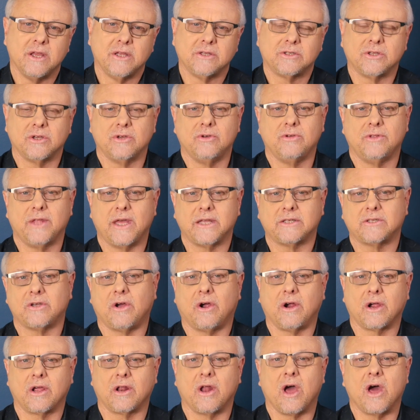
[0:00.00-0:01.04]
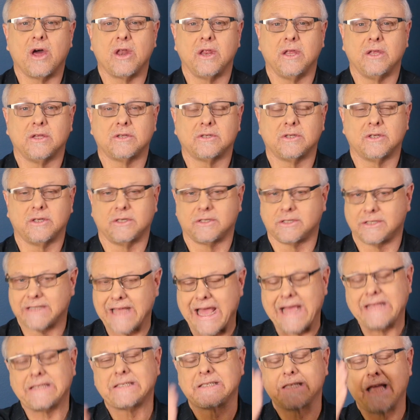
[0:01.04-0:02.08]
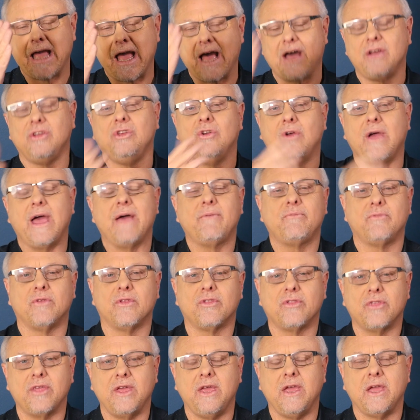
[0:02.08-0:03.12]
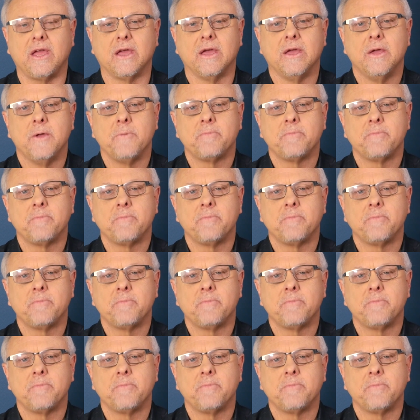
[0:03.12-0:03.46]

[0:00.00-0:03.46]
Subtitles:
to who that target audience is. That's how you have to think.